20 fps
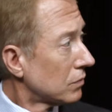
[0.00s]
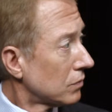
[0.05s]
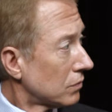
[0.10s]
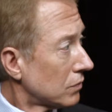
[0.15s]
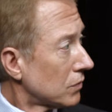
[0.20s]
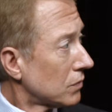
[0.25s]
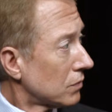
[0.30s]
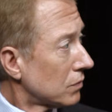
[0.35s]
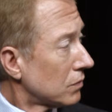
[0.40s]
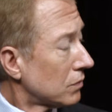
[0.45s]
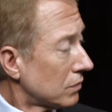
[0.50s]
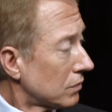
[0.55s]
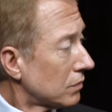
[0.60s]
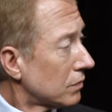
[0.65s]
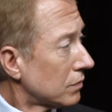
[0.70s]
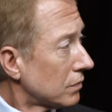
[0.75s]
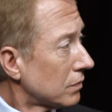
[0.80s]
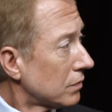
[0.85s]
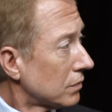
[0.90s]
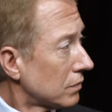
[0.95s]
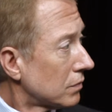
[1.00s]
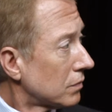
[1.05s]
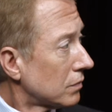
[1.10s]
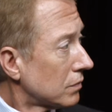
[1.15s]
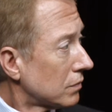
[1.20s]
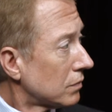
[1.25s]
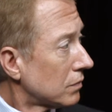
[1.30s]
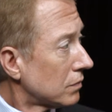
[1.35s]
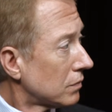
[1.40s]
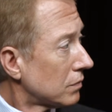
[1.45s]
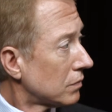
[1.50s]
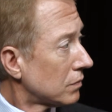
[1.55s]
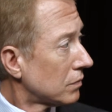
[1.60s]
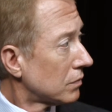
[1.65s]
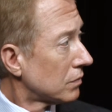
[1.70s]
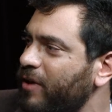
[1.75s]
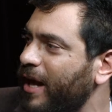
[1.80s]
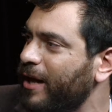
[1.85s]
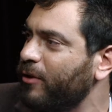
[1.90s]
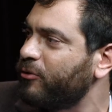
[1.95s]
Not Supermaxes, just regular
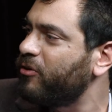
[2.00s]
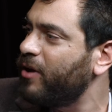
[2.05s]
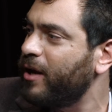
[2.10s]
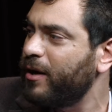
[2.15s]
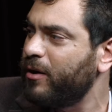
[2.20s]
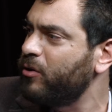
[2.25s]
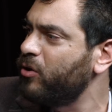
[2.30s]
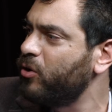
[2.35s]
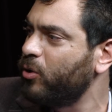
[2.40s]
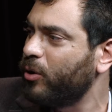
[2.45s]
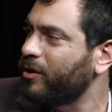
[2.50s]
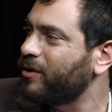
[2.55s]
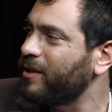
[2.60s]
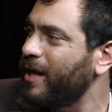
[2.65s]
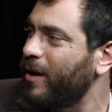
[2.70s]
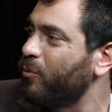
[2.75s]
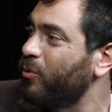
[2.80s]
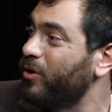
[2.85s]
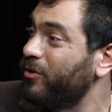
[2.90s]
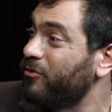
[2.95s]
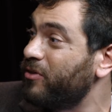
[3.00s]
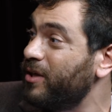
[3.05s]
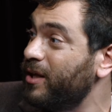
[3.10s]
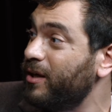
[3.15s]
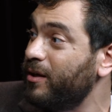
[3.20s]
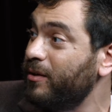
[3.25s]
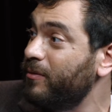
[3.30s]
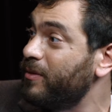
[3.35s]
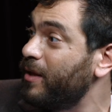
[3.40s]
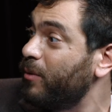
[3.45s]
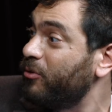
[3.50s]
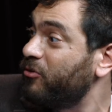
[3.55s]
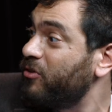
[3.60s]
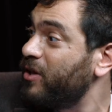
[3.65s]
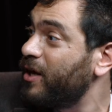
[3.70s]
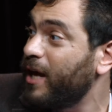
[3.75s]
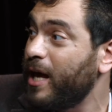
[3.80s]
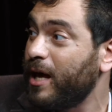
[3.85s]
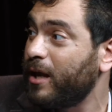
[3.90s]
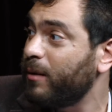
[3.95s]
prisons. Outside of New York, that was the
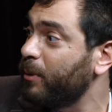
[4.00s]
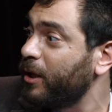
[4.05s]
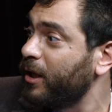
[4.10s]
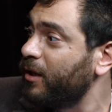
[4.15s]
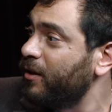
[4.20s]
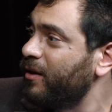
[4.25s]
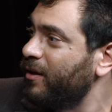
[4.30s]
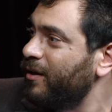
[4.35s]
economy.